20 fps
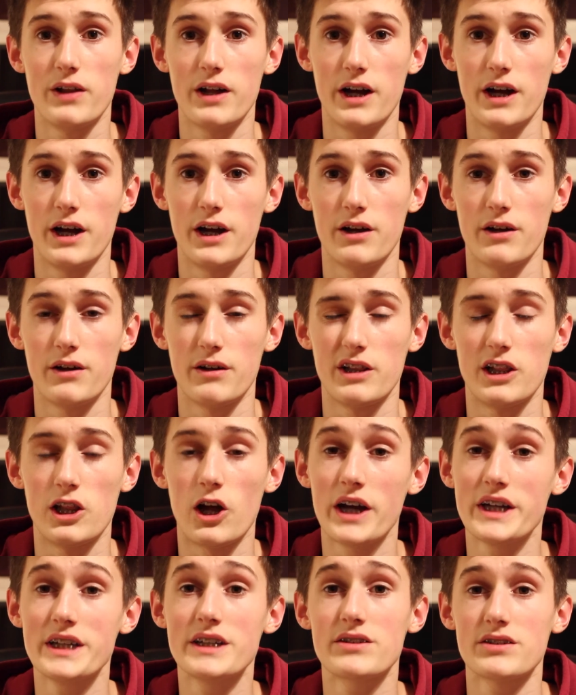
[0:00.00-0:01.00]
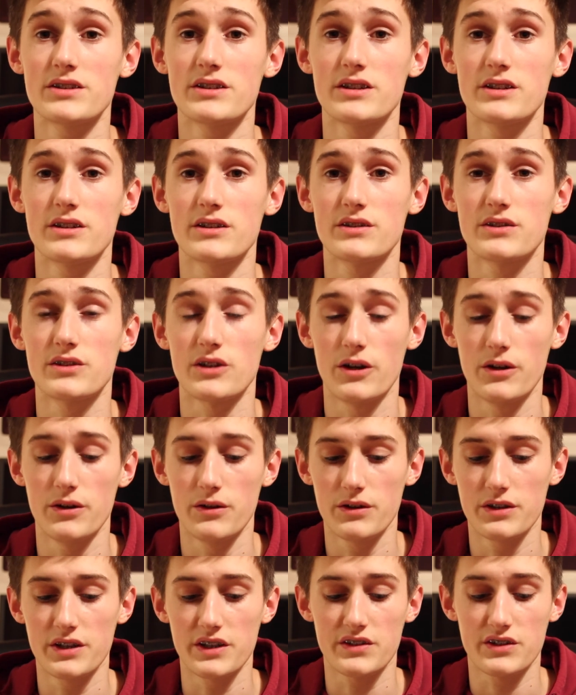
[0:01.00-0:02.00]
light.
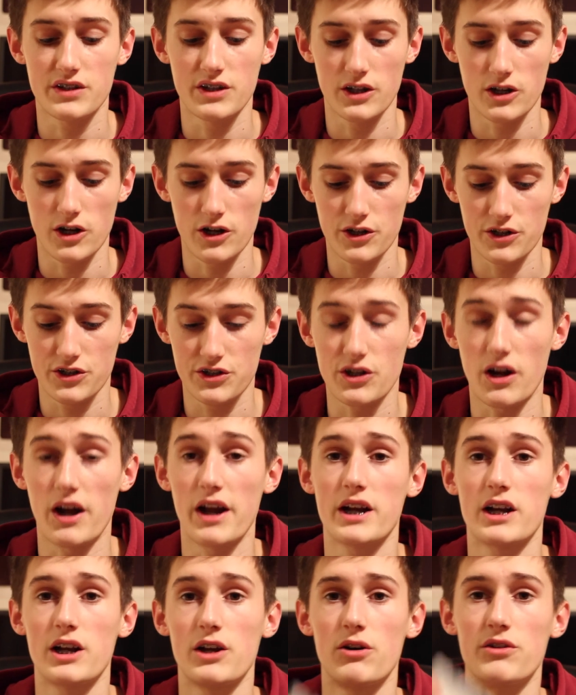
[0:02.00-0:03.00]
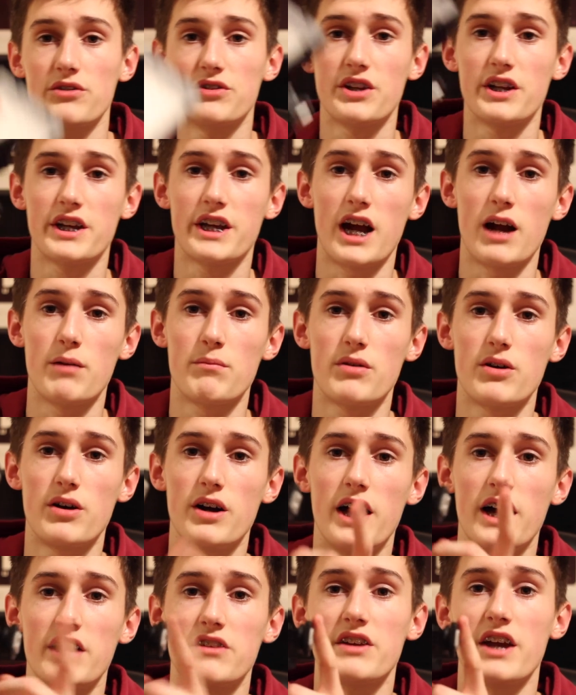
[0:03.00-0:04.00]
So this can go directly onto the
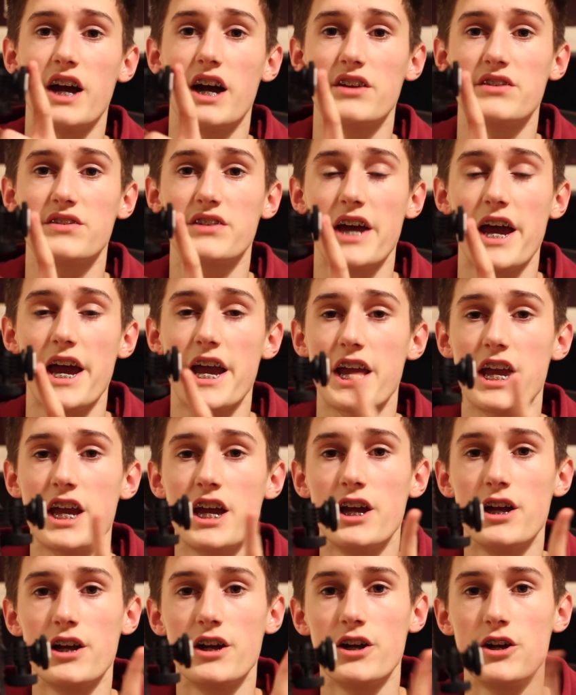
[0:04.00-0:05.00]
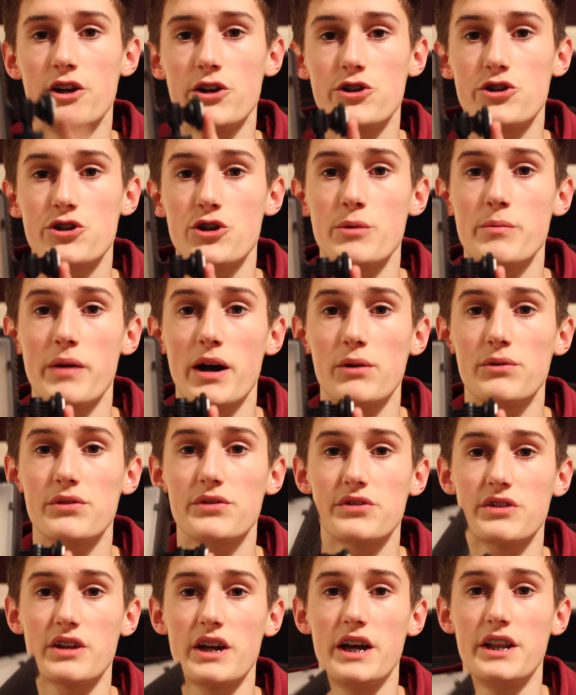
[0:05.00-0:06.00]
camera as it has a shoe
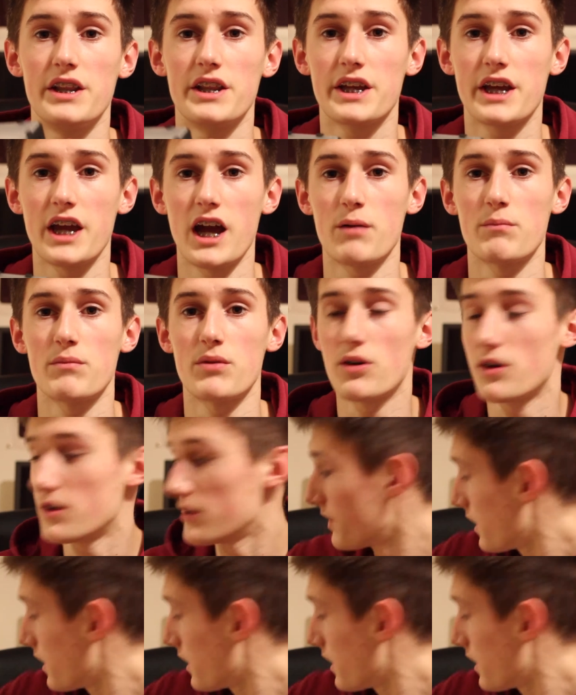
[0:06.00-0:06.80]
mount, and the camera